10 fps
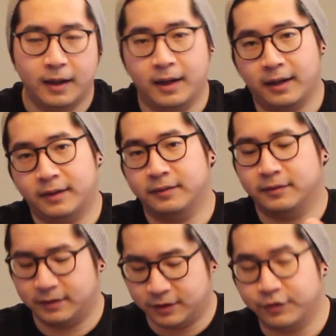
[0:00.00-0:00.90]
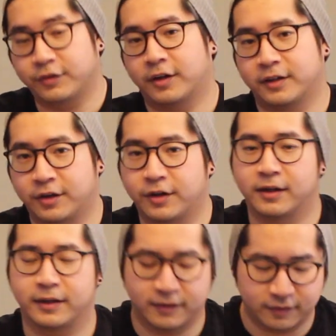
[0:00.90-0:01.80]
And it goes on and on
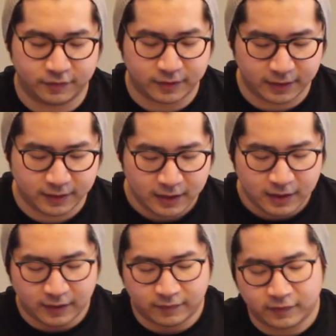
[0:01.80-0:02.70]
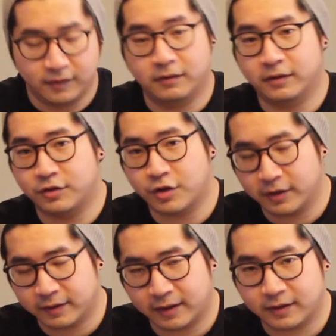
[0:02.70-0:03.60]
like this, right? Until the
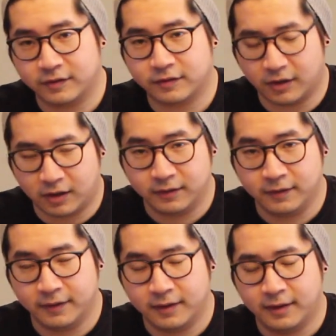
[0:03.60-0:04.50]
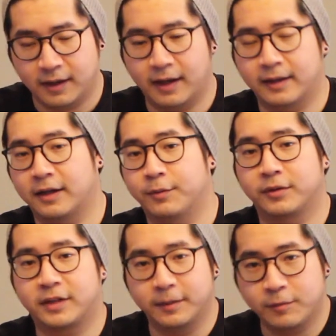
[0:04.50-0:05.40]
drawing deck is gone, and I
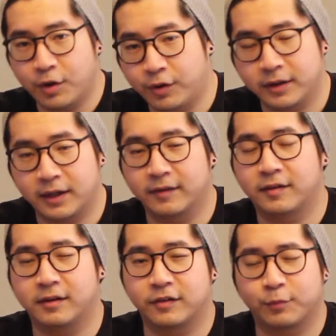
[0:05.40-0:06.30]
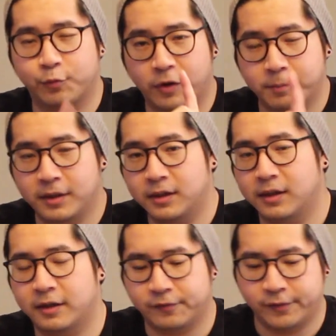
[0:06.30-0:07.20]
would keep going until there's 1 player
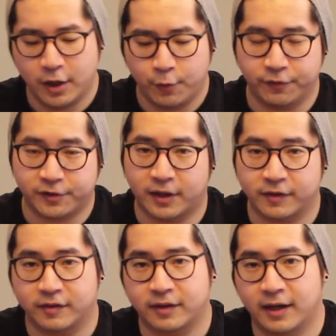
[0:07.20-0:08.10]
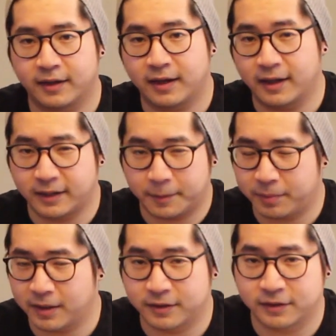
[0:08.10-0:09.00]
left with cards in hand, and that
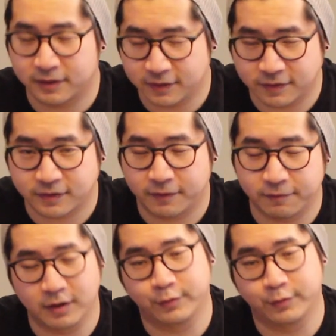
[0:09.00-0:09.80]
player is the